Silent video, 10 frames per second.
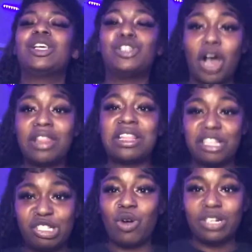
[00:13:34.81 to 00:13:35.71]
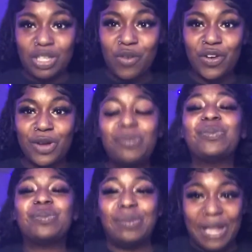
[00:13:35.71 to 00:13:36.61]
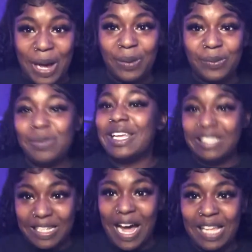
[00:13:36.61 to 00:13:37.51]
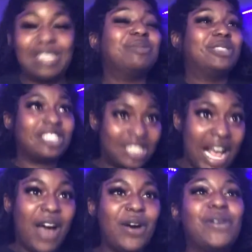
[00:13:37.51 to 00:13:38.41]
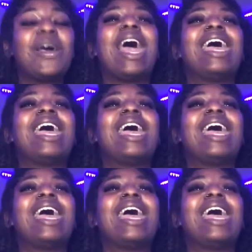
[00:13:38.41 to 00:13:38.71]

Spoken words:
Y'all think the story's over? No, it's not. So